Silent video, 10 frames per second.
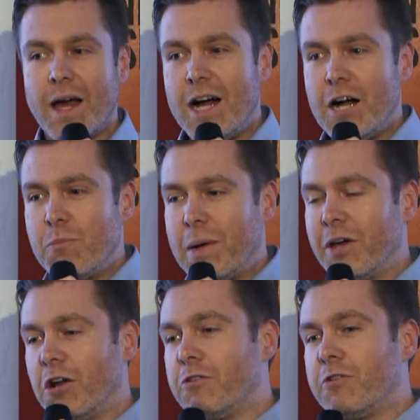But I'm going
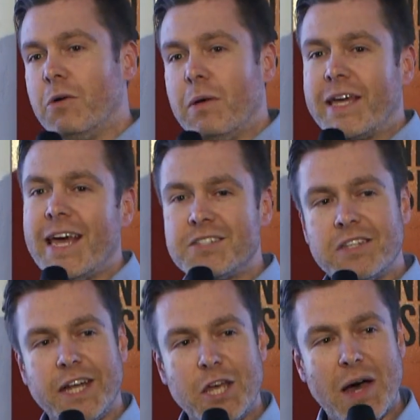to go through a case
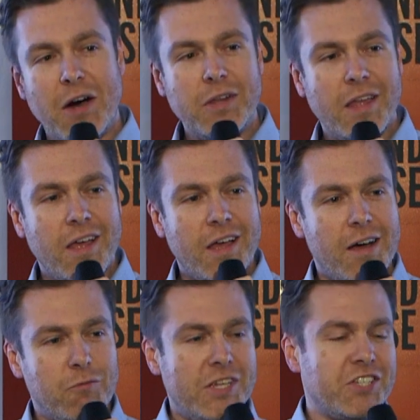study about
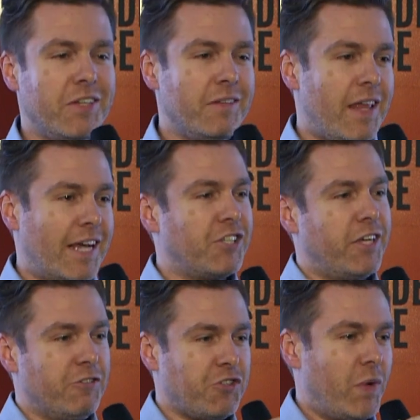a recent
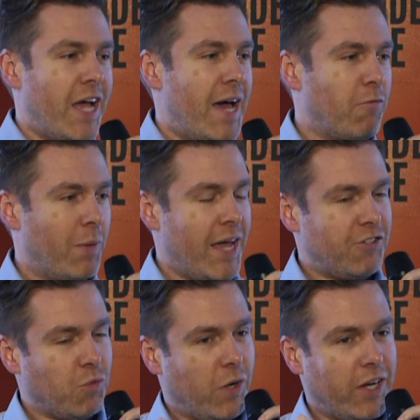execution we had where we
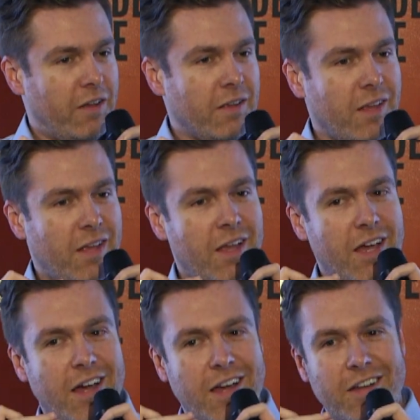had to work in a
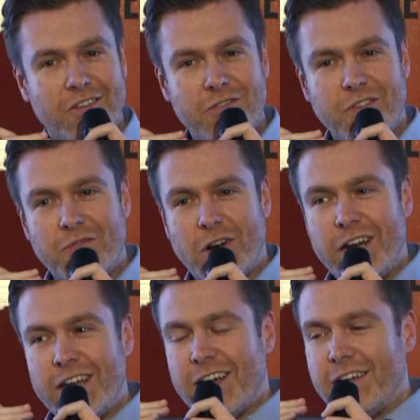
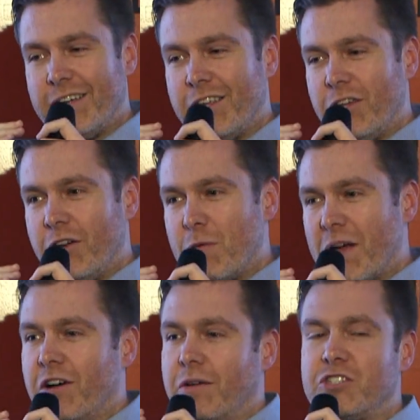very, you
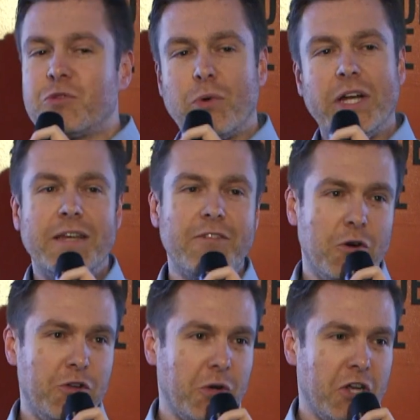might call it a sprint if you
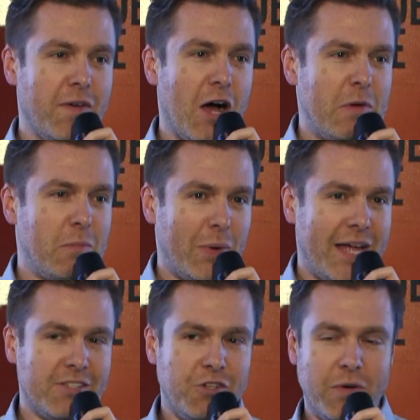were doing development, but we
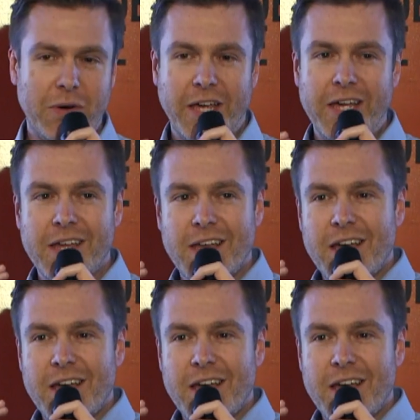had to do a really